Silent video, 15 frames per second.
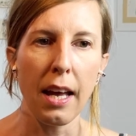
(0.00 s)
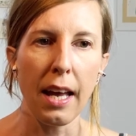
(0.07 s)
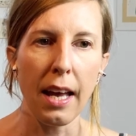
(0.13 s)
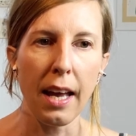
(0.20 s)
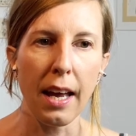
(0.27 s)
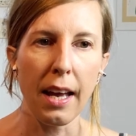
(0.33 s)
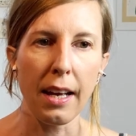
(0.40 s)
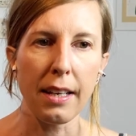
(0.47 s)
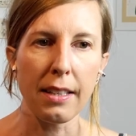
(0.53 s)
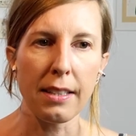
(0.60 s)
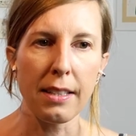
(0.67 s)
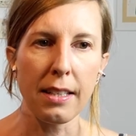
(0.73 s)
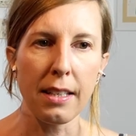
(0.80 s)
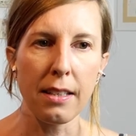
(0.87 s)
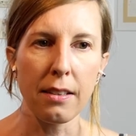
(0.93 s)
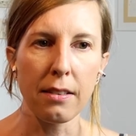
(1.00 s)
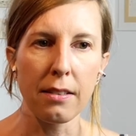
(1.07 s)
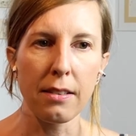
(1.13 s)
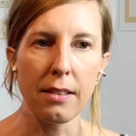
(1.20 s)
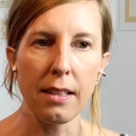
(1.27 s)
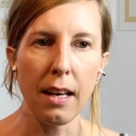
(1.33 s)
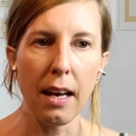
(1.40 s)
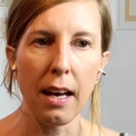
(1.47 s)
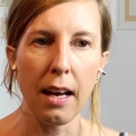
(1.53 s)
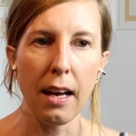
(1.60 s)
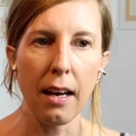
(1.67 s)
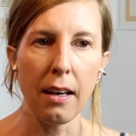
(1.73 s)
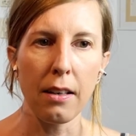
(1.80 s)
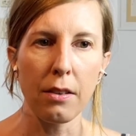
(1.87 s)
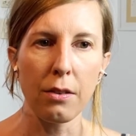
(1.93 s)
Exhale
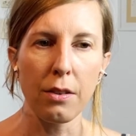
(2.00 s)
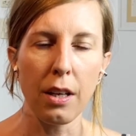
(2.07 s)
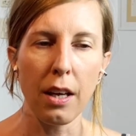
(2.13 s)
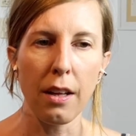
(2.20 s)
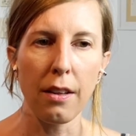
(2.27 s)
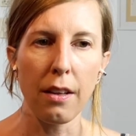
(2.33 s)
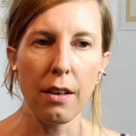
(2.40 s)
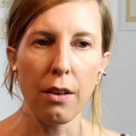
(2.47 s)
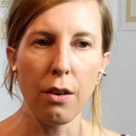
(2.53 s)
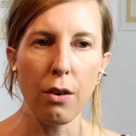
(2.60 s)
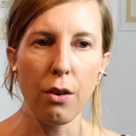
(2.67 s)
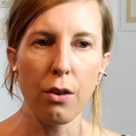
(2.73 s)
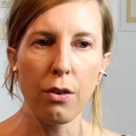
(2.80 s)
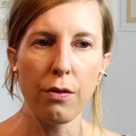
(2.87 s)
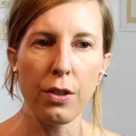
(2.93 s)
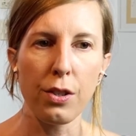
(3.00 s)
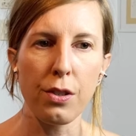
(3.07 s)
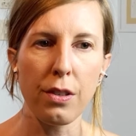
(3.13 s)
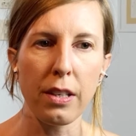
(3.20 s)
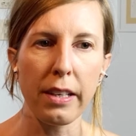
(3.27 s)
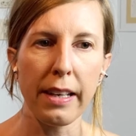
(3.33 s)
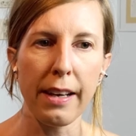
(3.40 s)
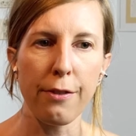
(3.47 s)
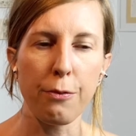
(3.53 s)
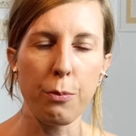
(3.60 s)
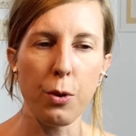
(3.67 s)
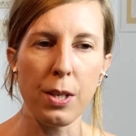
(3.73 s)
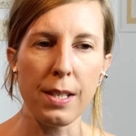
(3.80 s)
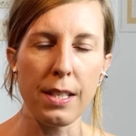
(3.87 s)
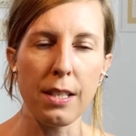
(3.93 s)
down and then over to the left.
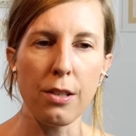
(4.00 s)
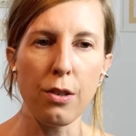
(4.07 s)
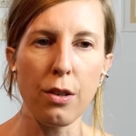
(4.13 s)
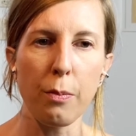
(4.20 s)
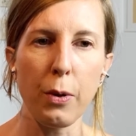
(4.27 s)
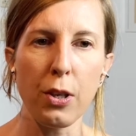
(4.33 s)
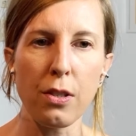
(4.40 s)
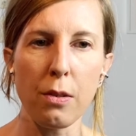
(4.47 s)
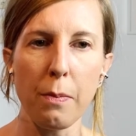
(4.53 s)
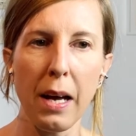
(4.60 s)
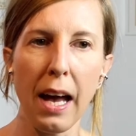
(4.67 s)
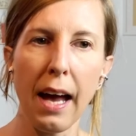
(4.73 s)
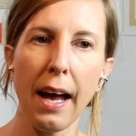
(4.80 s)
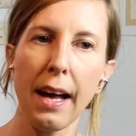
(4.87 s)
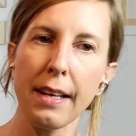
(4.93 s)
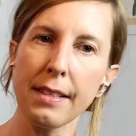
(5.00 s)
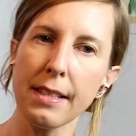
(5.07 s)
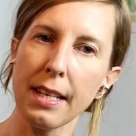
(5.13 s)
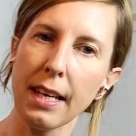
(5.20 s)
Press into the bottom hand.